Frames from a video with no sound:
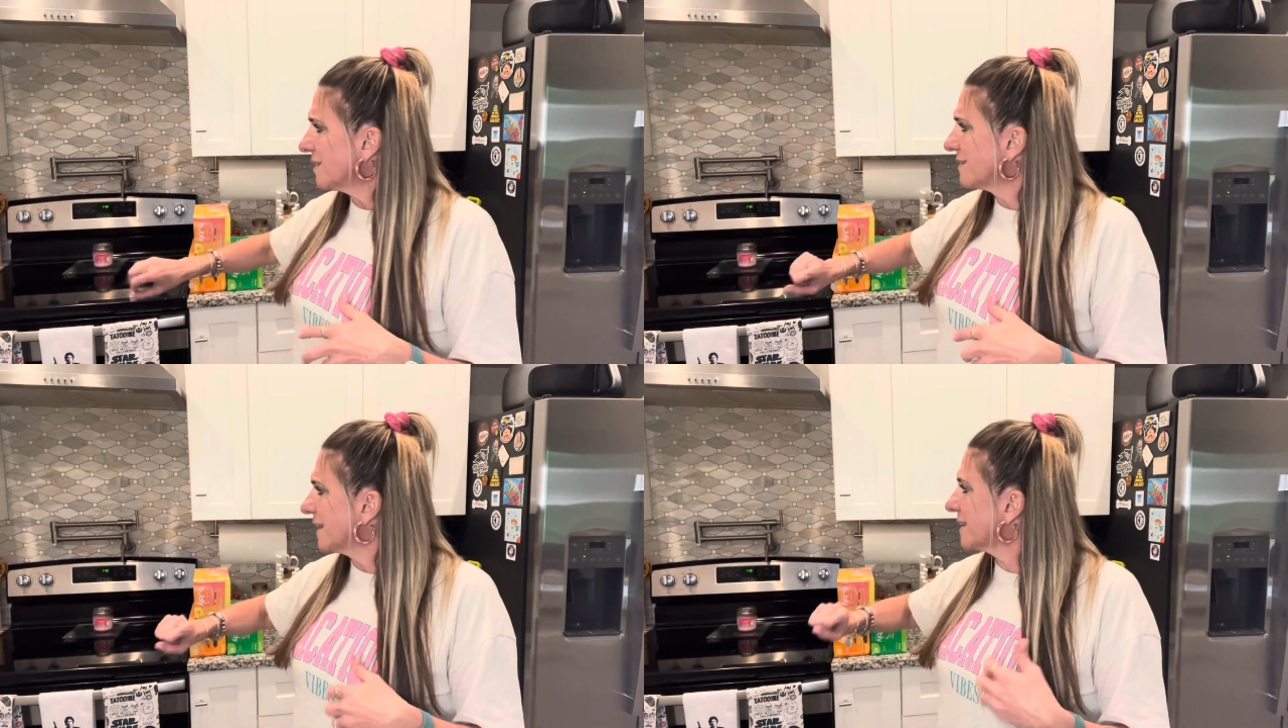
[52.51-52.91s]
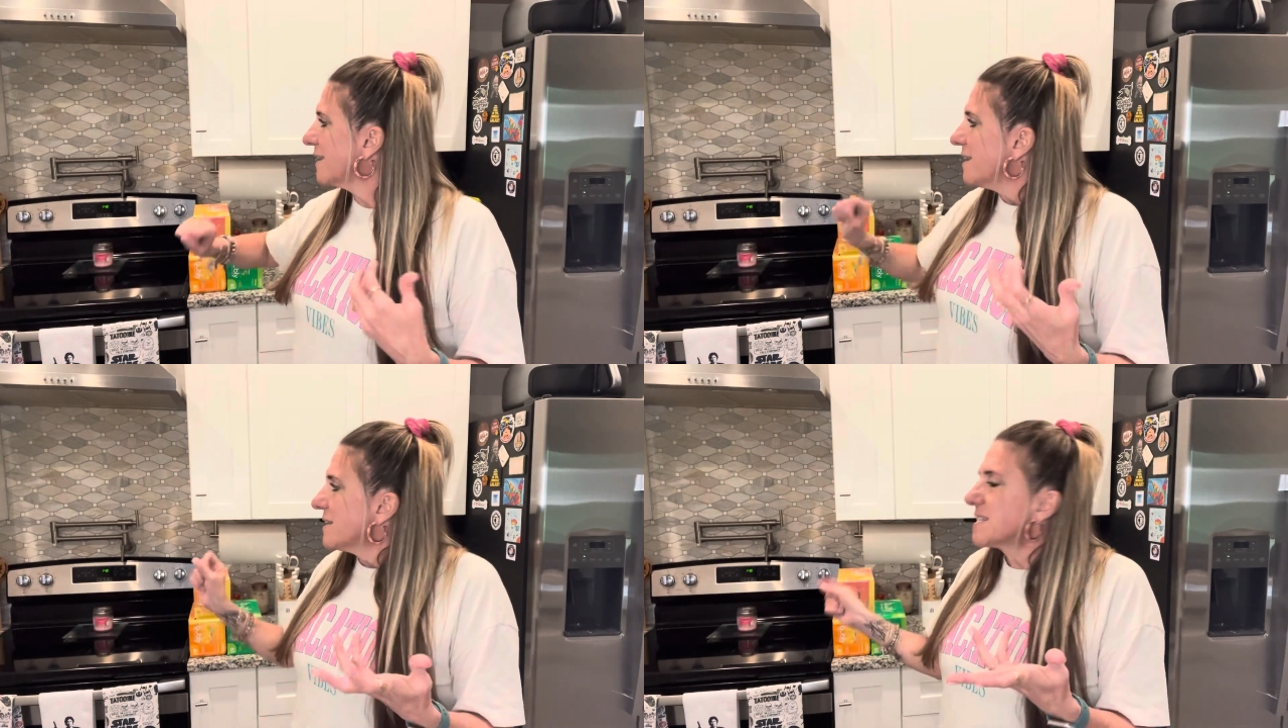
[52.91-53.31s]
like
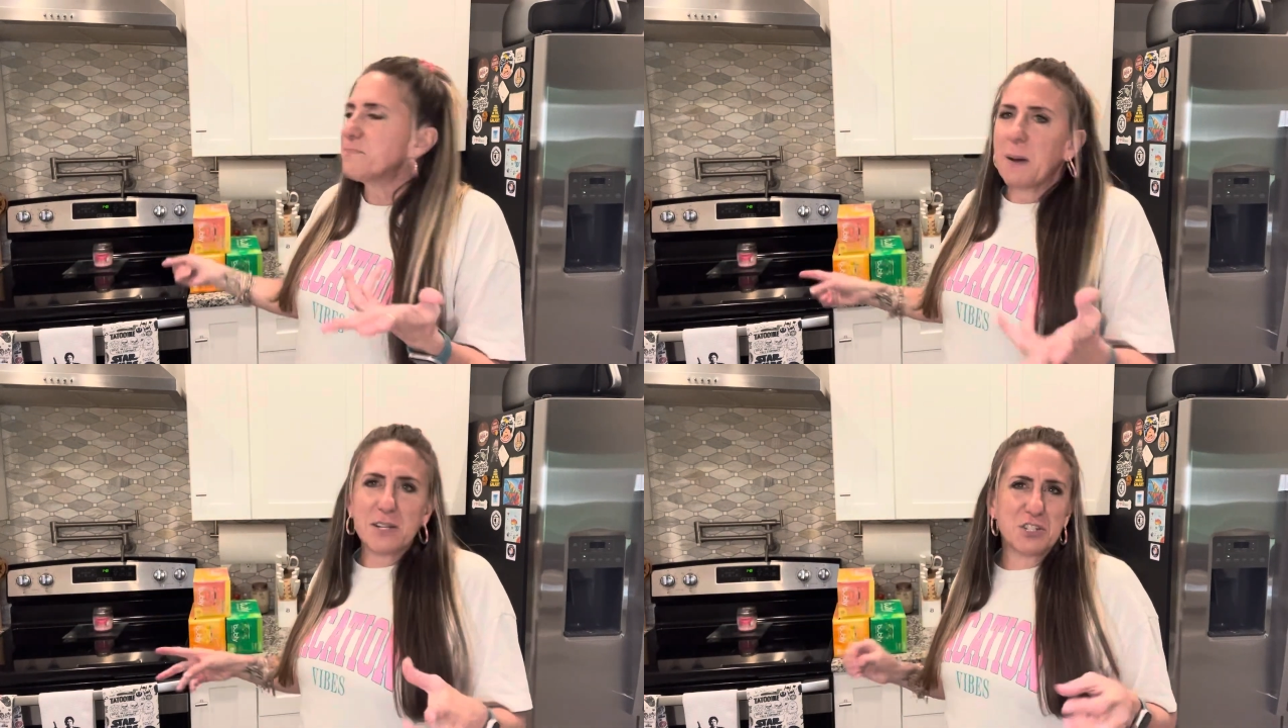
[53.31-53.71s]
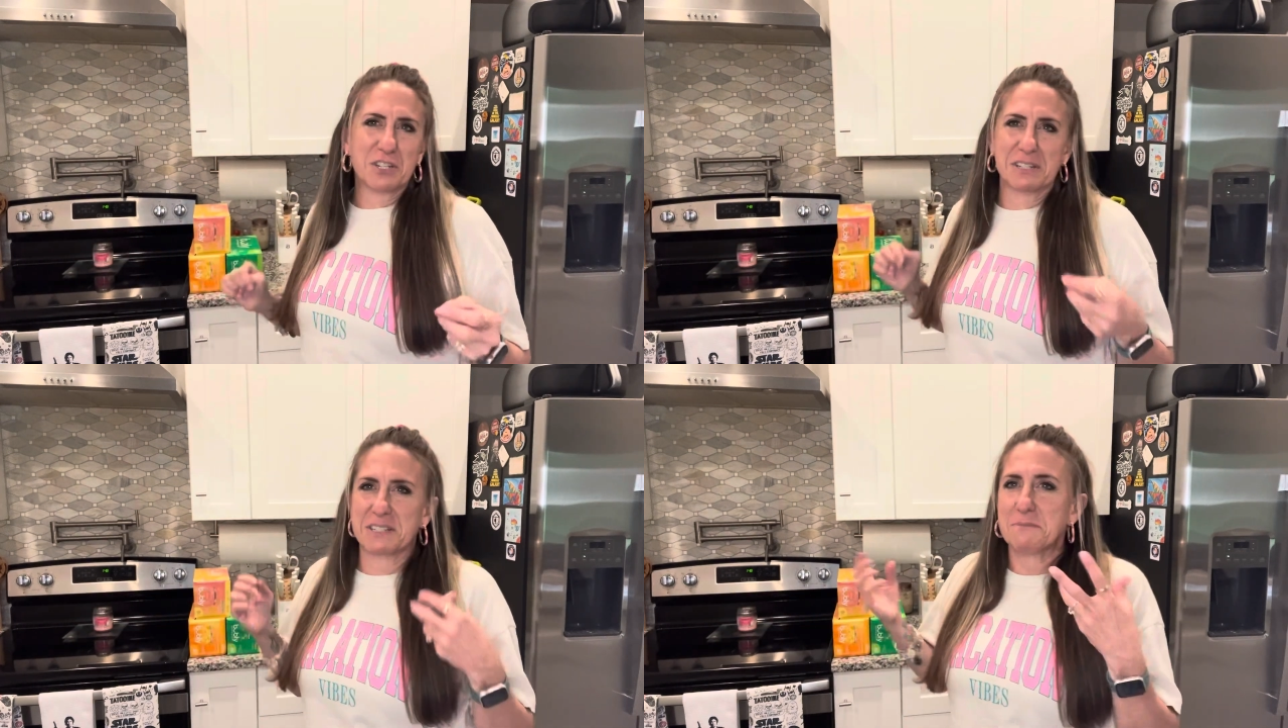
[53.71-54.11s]

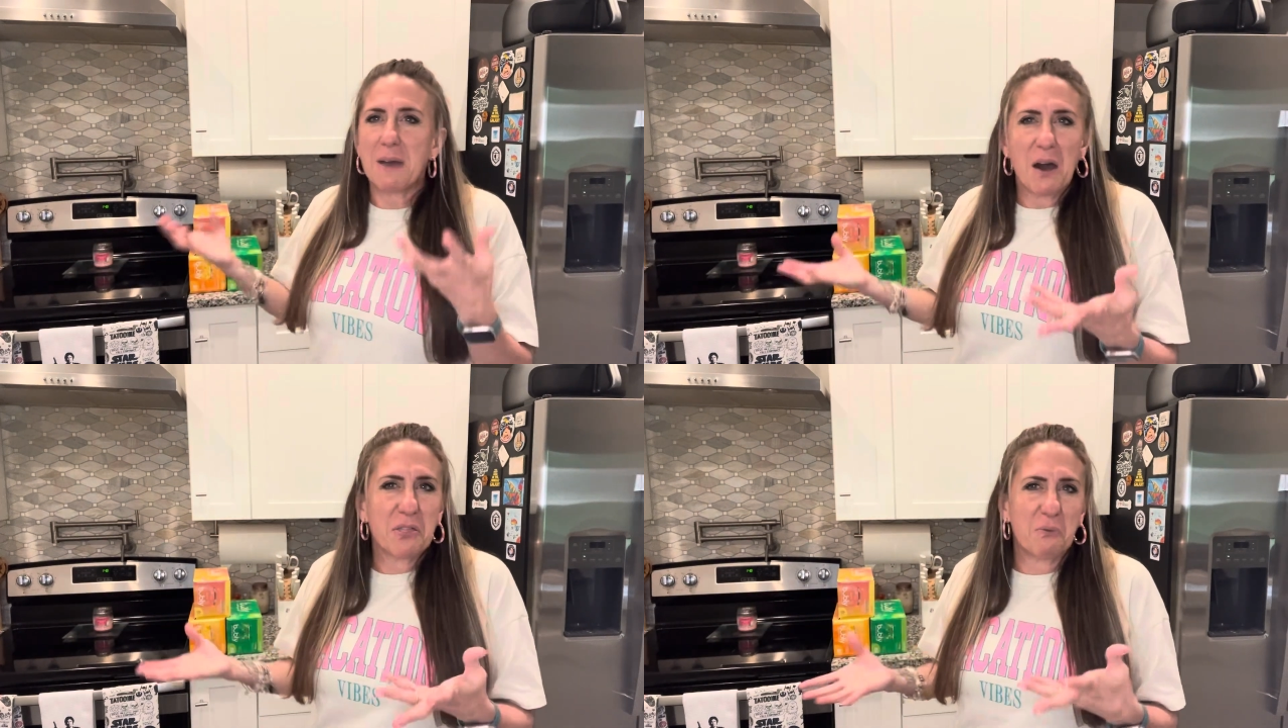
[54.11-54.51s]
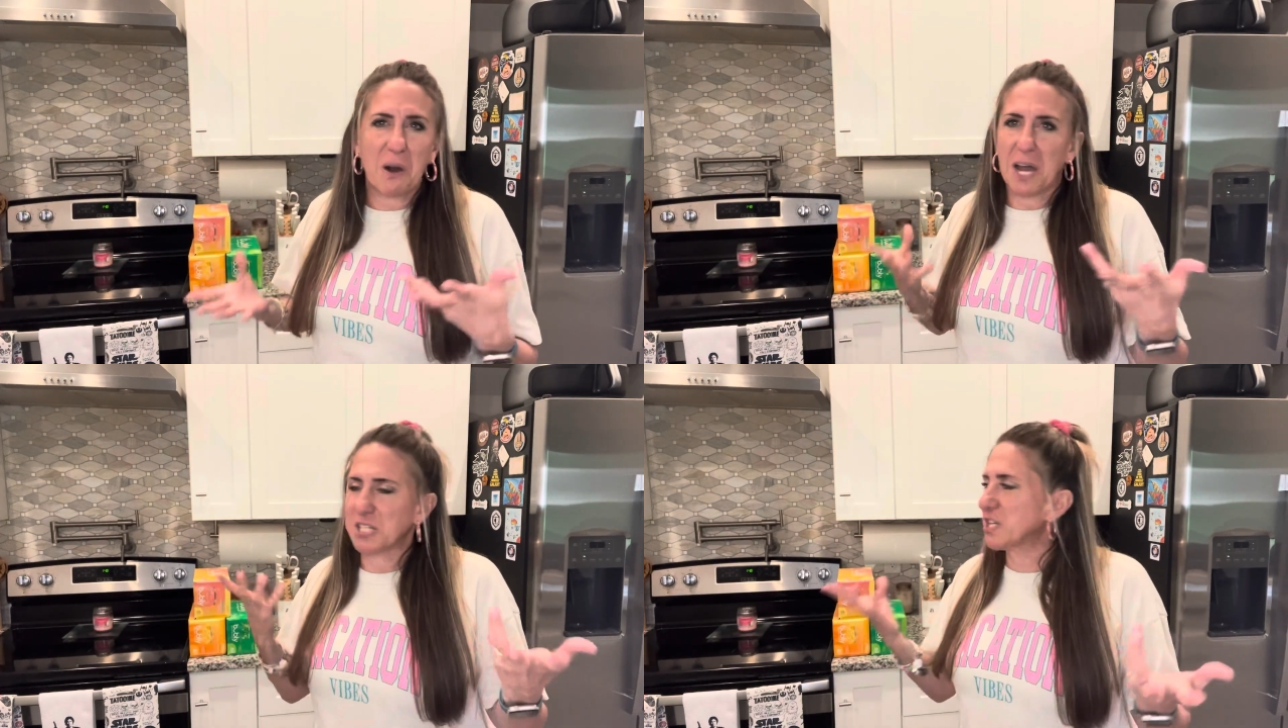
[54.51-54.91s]
sponges and
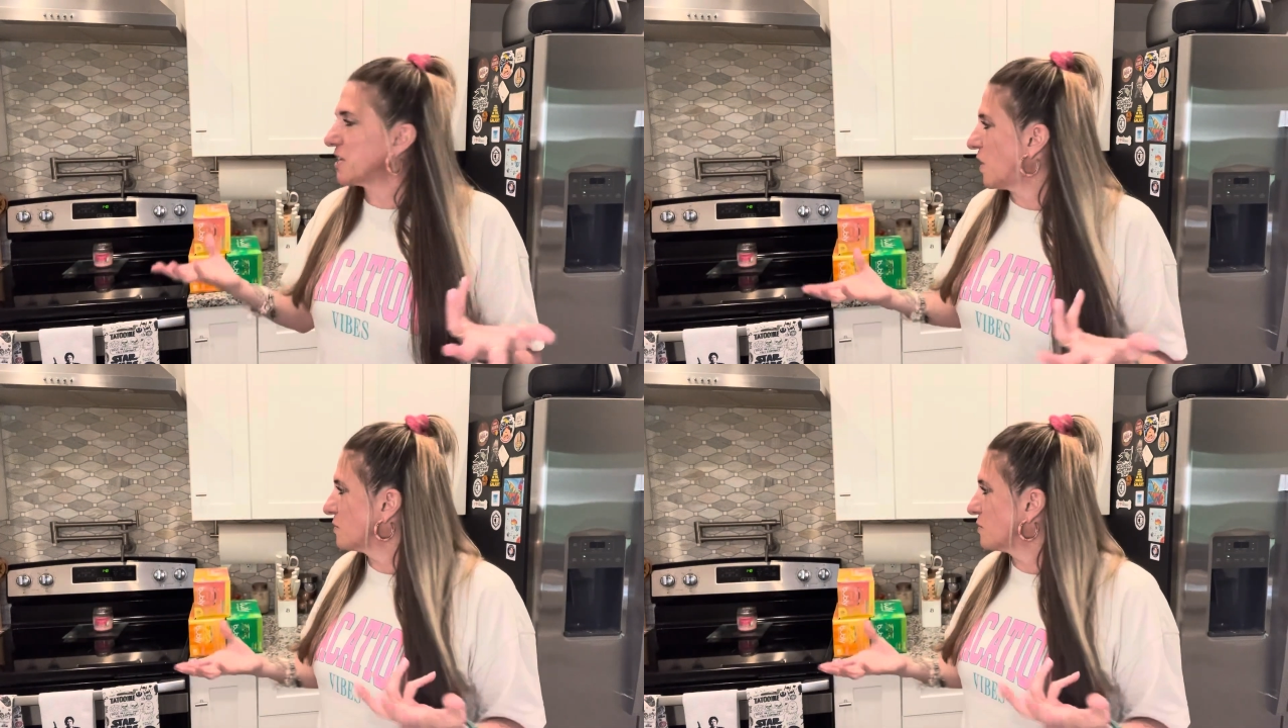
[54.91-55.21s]
mouthwash, you know,